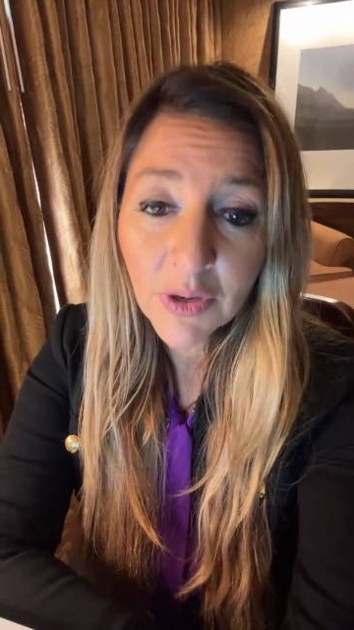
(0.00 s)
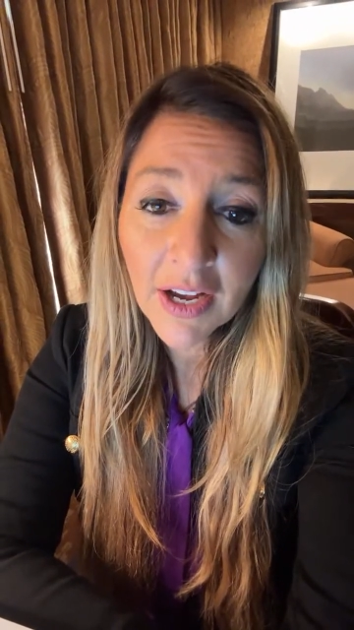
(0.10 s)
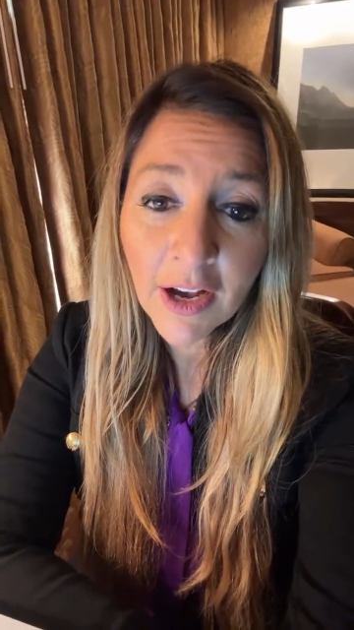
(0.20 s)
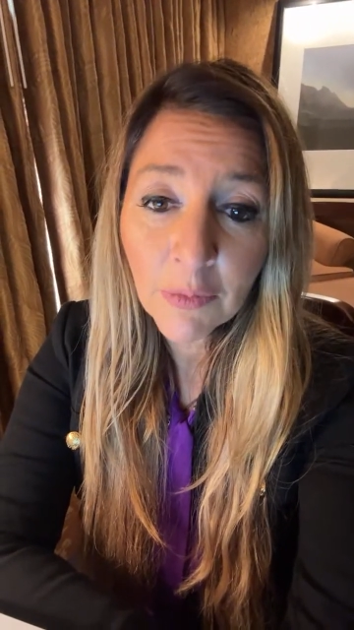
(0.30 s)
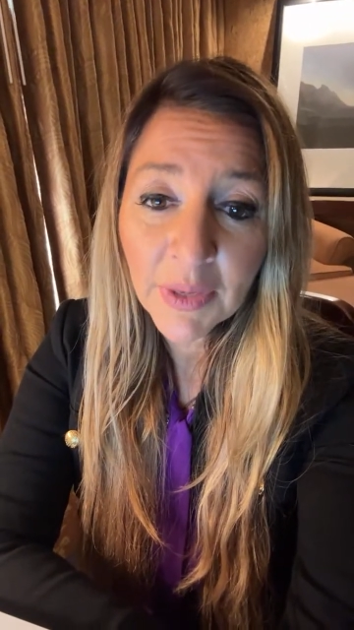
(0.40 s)

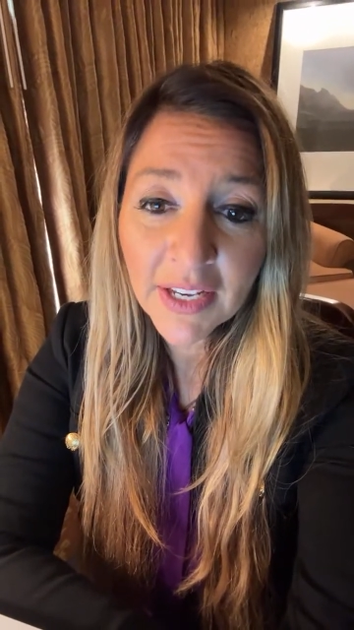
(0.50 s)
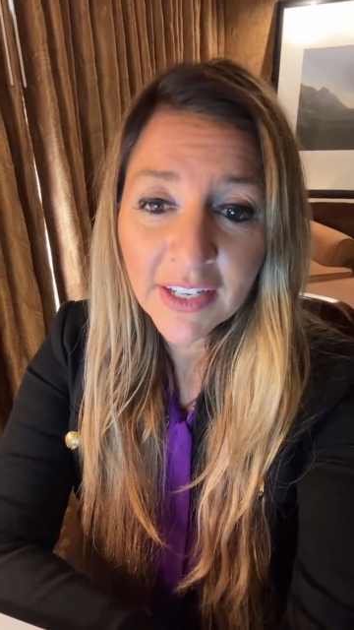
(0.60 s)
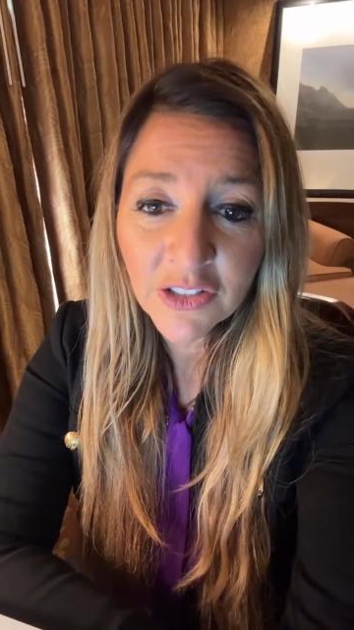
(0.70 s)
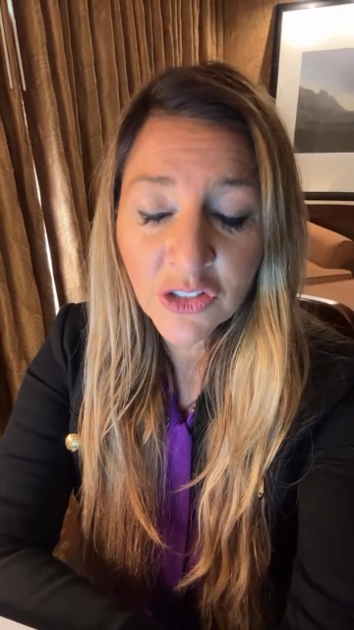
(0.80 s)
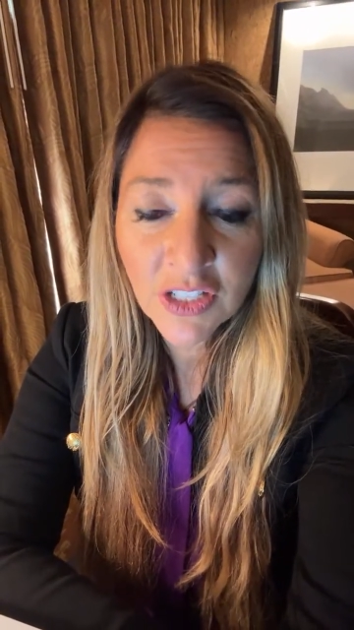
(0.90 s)
helping
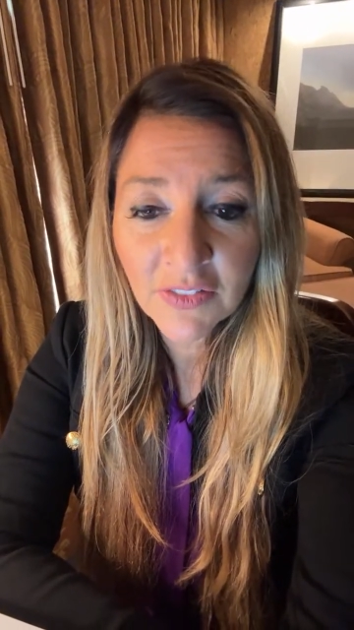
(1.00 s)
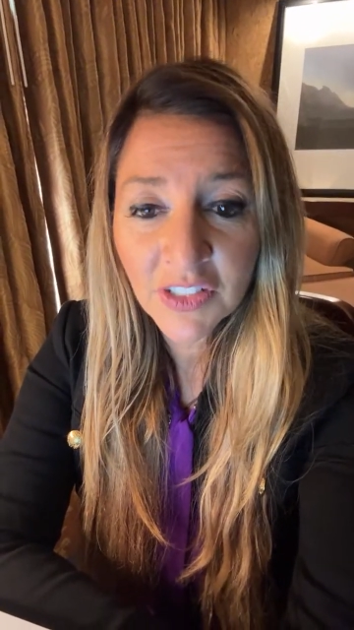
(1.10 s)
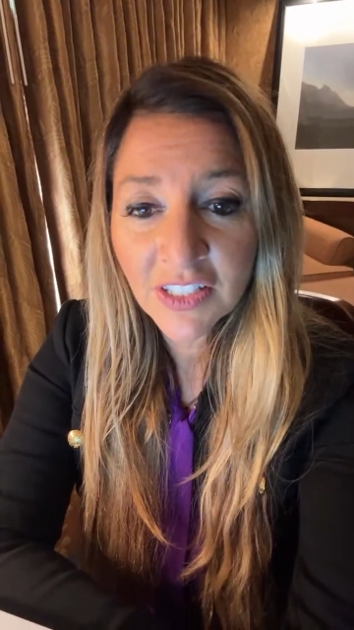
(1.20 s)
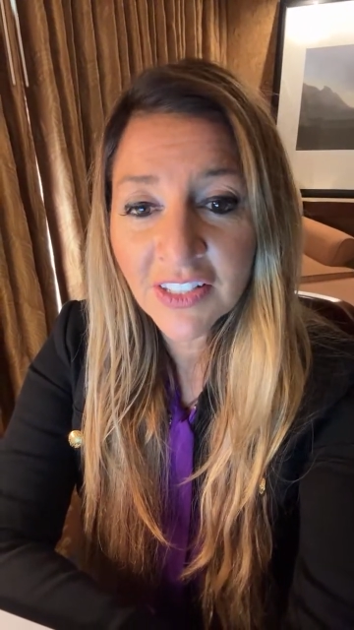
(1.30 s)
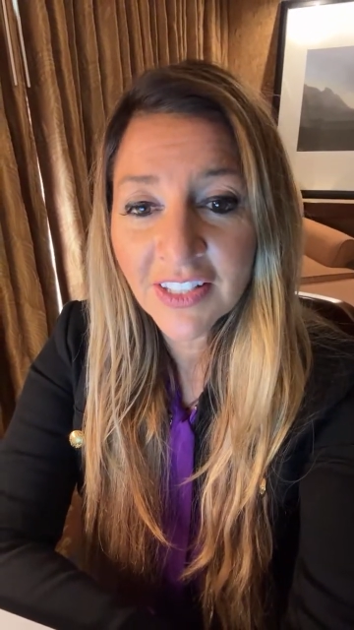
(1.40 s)
us shift
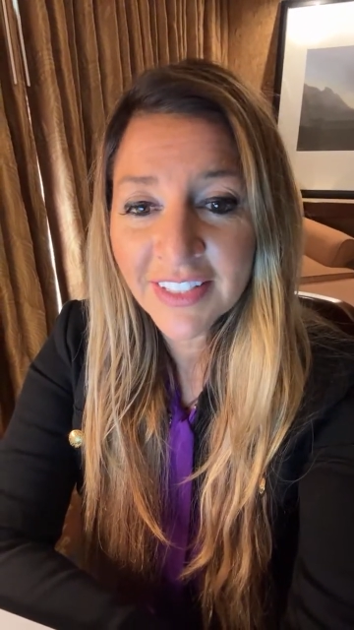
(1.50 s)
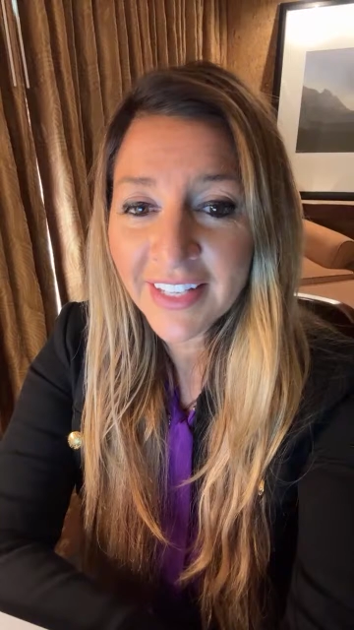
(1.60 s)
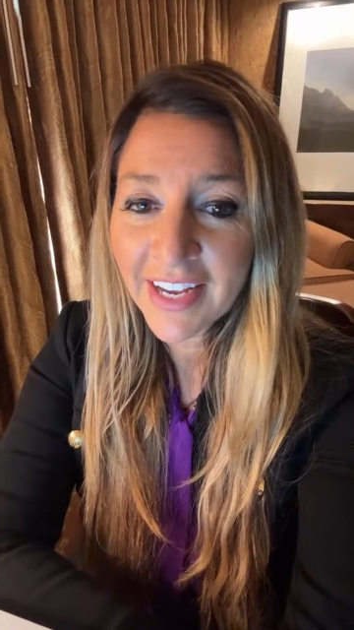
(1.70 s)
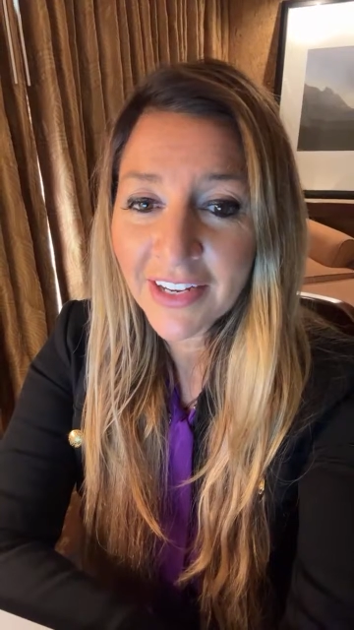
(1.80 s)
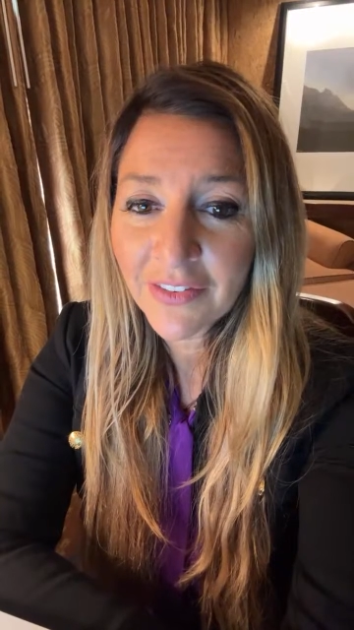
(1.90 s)
into this
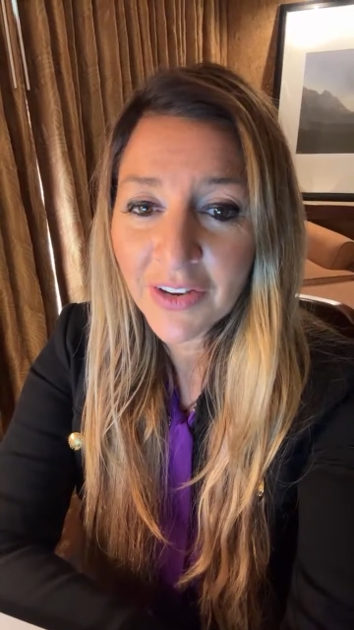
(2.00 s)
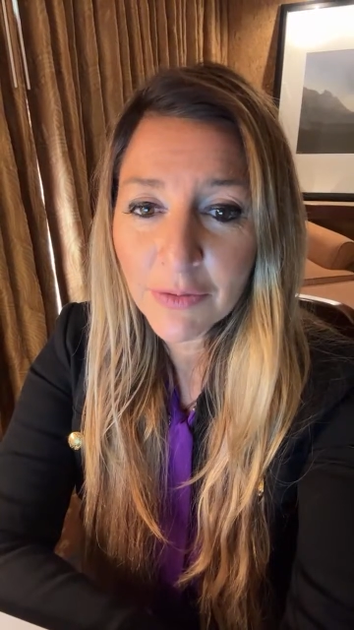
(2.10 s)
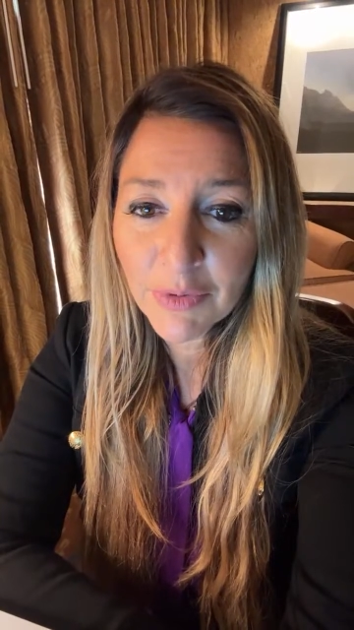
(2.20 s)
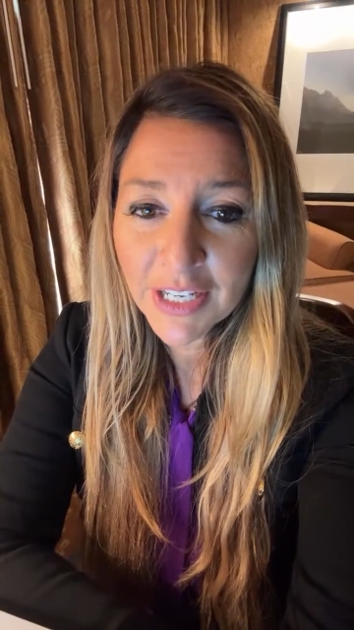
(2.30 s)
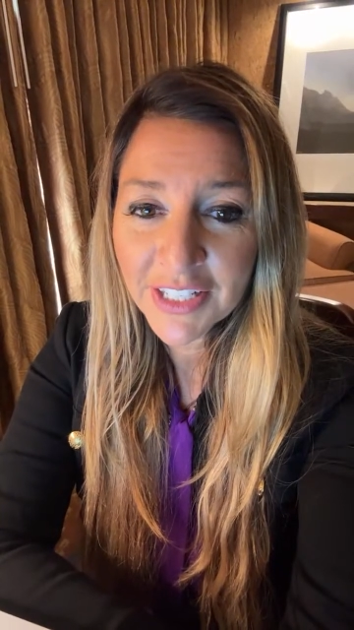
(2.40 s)
higher
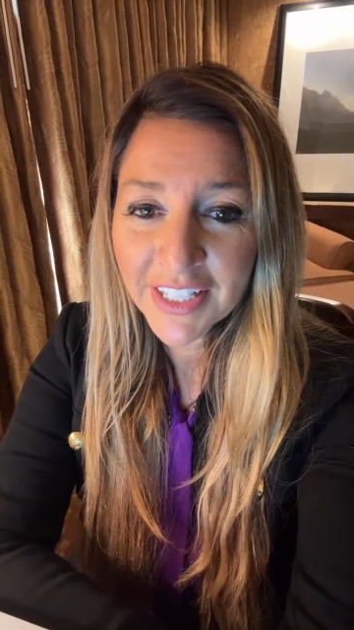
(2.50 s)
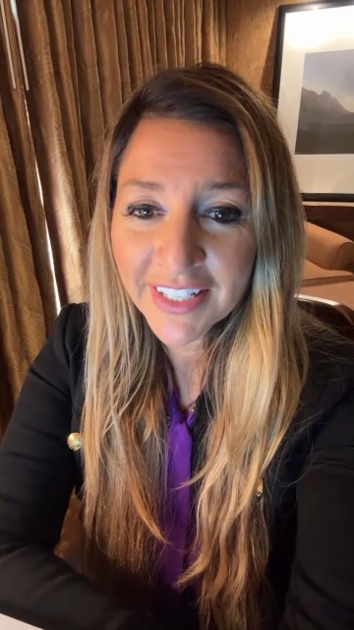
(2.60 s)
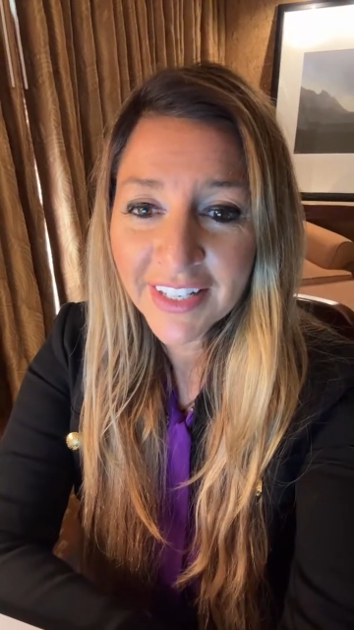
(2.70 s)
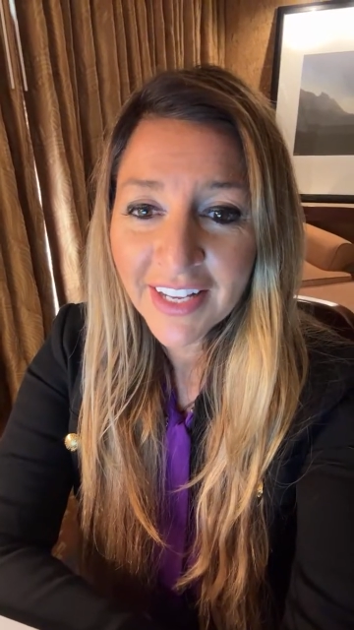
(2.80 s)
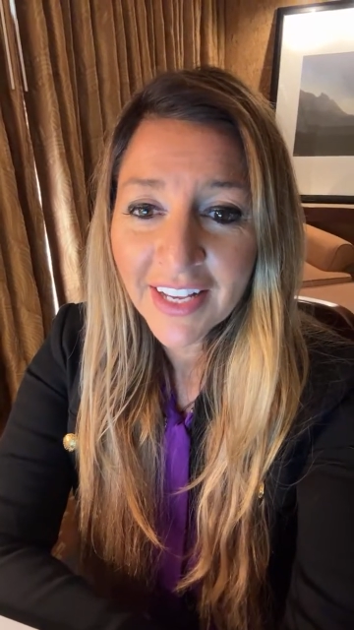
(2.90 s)
vibration.